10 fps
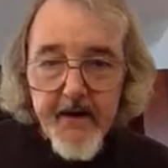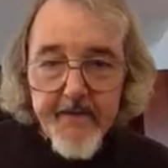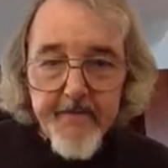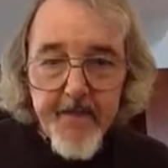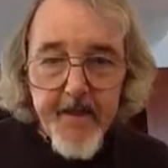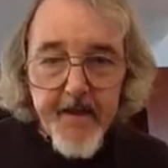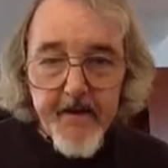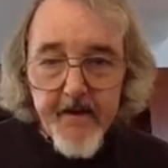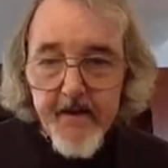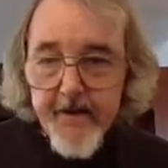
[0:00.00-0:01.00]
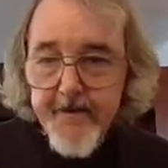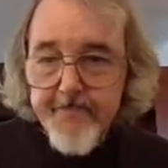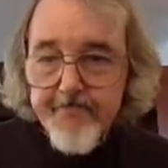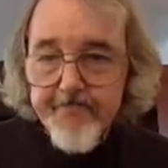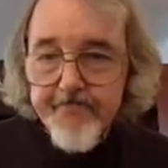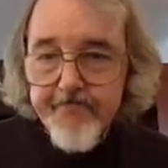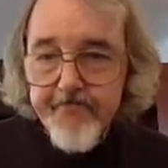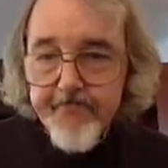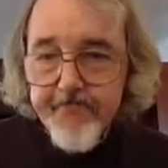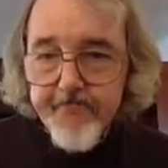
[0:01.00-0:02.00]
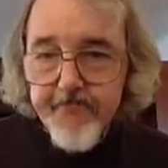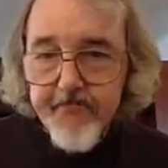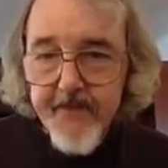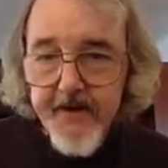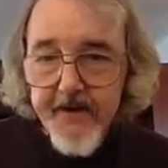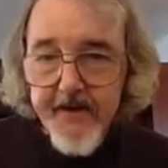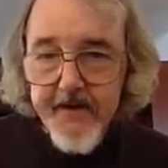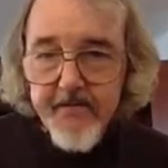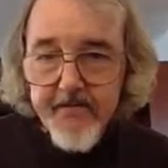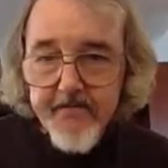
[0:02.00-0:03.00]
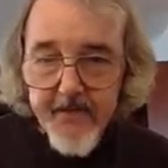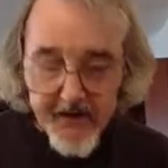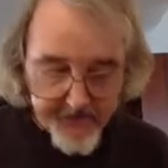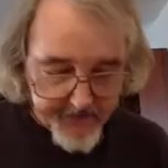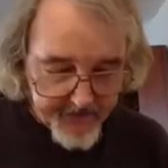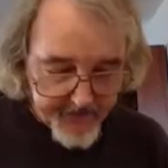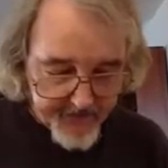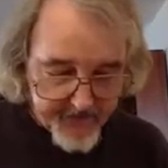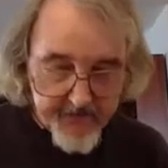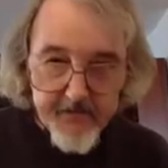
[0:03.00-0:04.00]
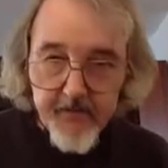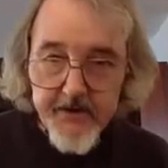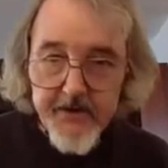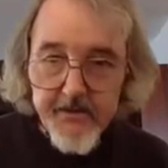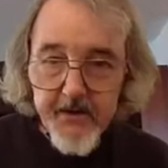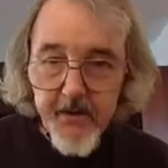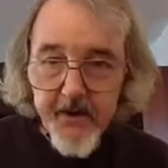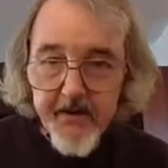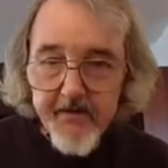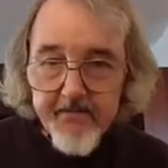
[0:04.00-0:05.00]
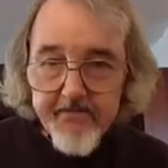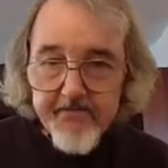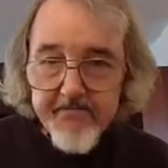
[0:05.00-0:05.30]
Okay. Um, anything out there that we should be aware of?